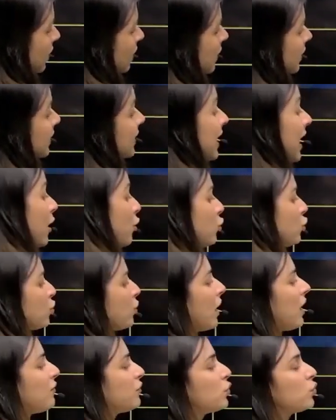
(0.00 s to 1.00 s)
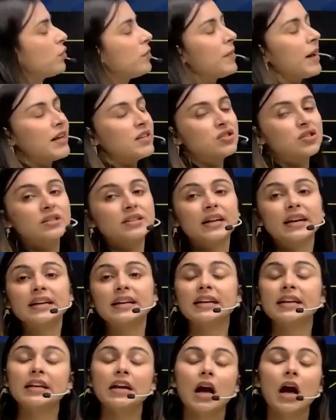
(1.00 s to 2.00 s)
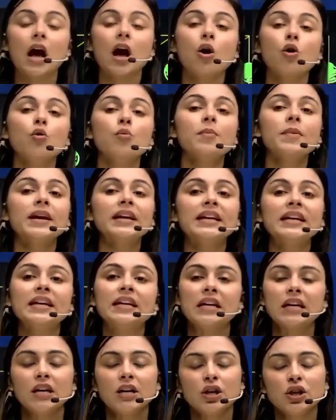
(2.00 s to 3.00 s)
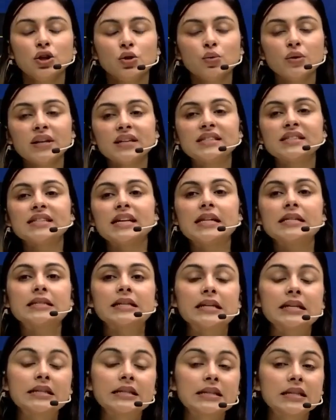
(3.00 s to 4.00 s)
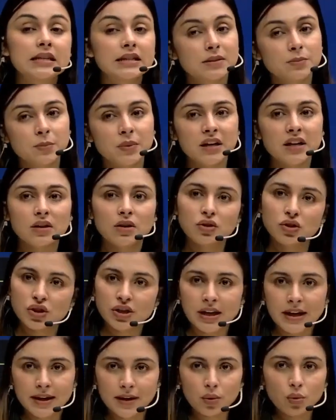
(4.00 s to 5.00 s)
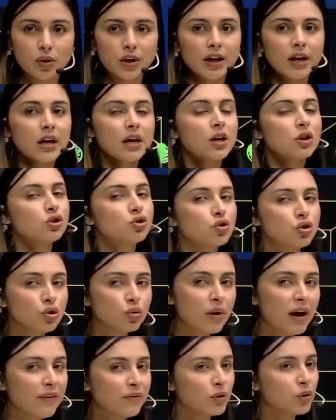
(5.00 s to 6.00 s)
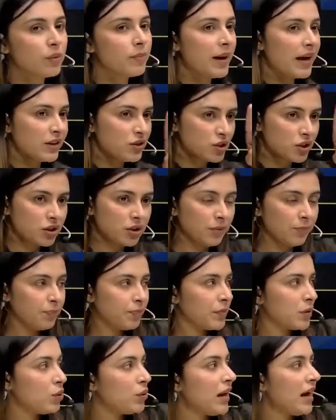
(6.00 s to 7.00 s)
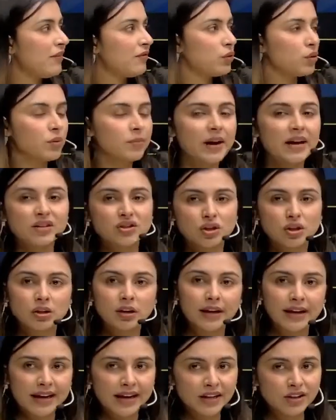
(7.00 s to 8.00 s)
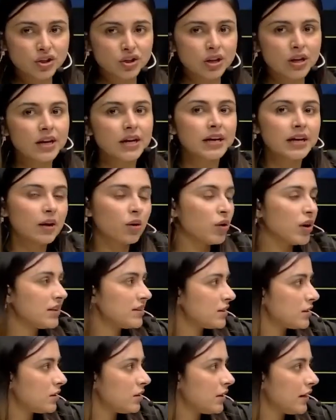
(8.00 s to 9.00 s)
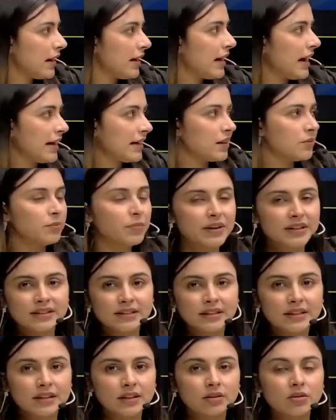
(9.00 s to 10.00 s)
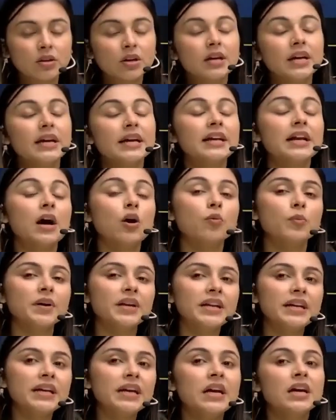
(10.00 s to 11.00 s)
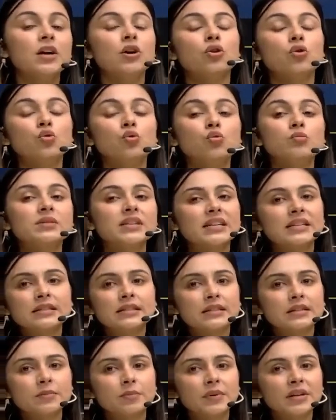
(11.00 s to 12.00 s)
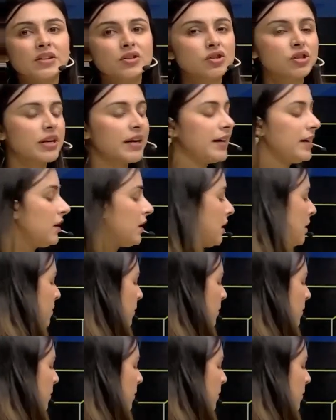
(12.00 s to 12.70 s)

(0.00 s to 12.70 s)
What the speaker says: Now you have to imagine that in how many unit cells is this being shared. Okay, so you'll have to imagine a edge. Now consider an atom present here. In how many rooms is it being shared?